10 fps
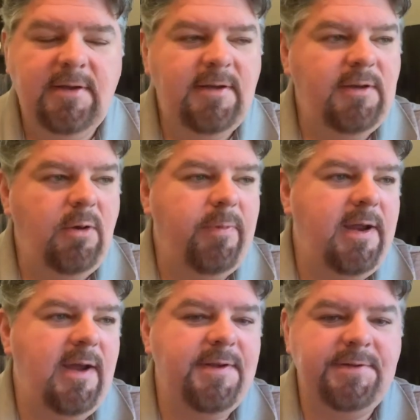you know,
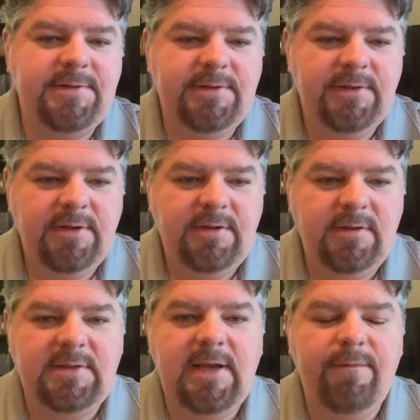because
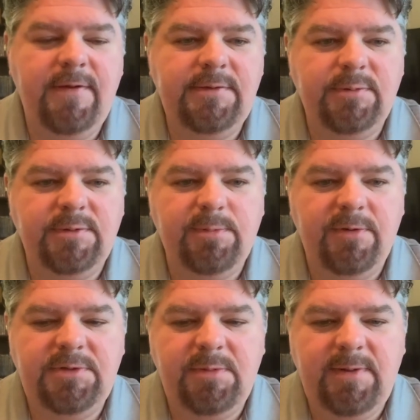the defense was
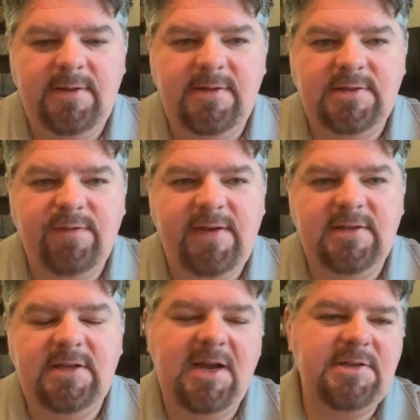supposed to be in this
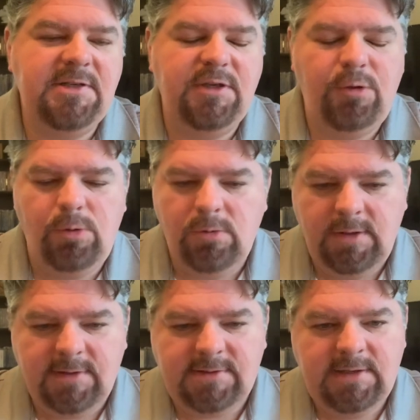fantastic
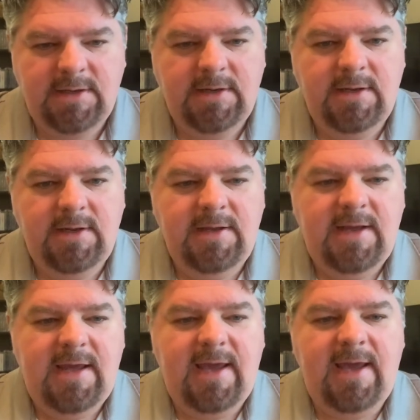unit.
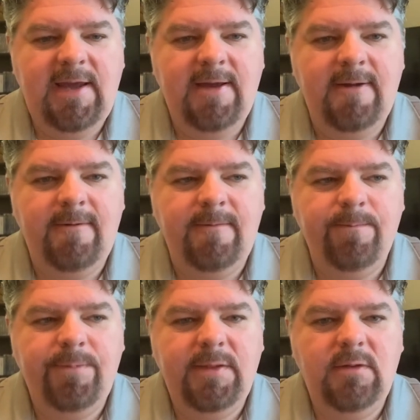And,
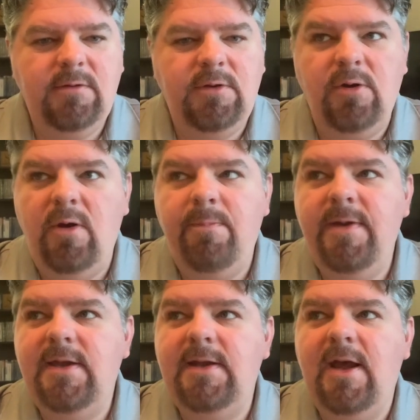you know, I'm
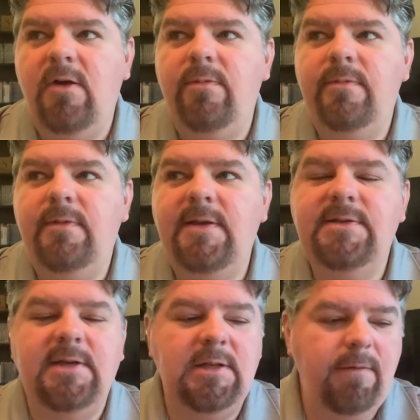picking out
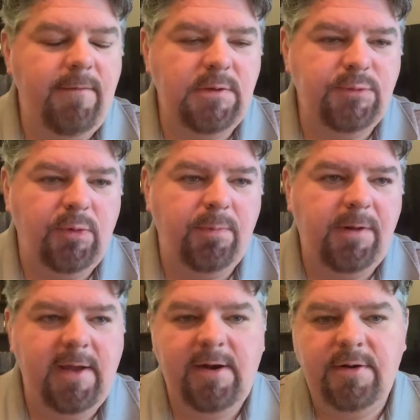these individual
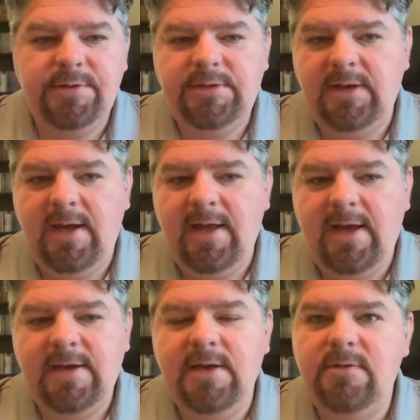players, and
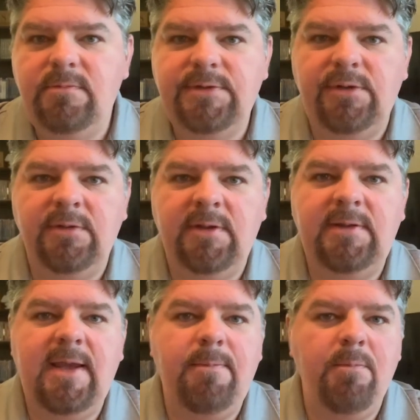I could certainly
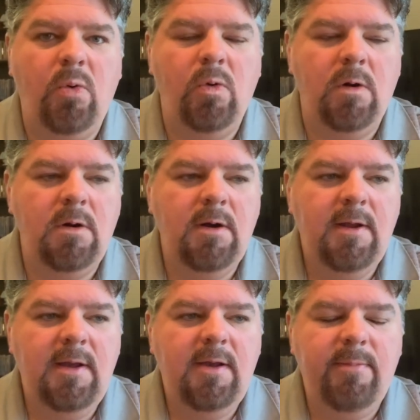name more,
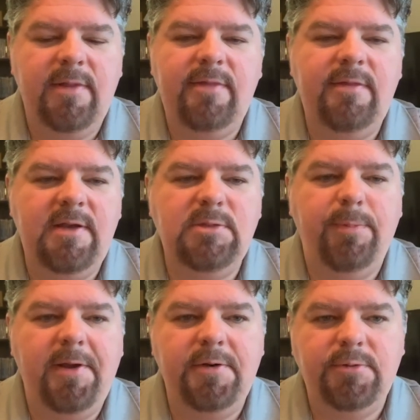but these
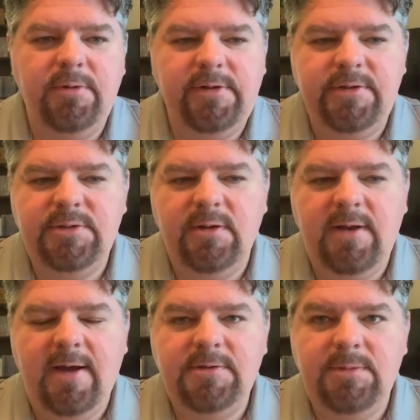players really stood
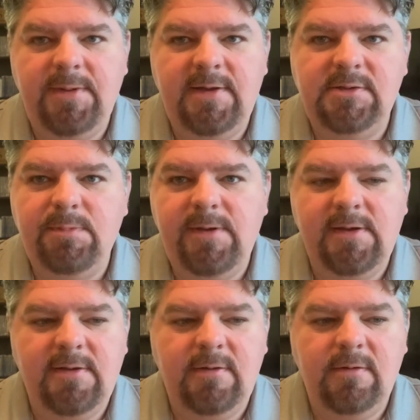out to me as
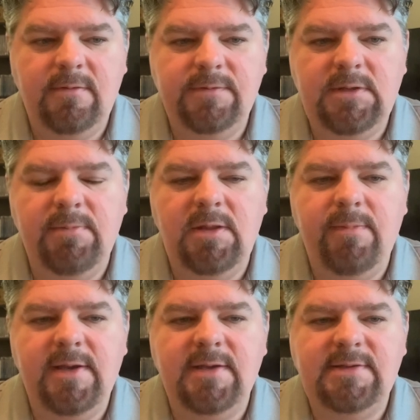being some of the
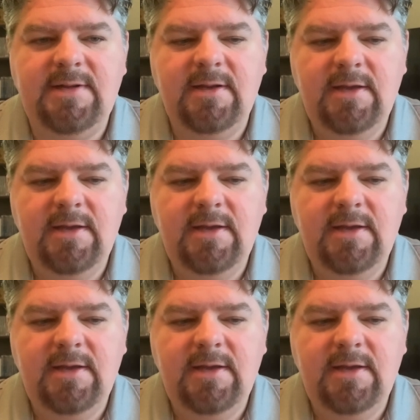biggest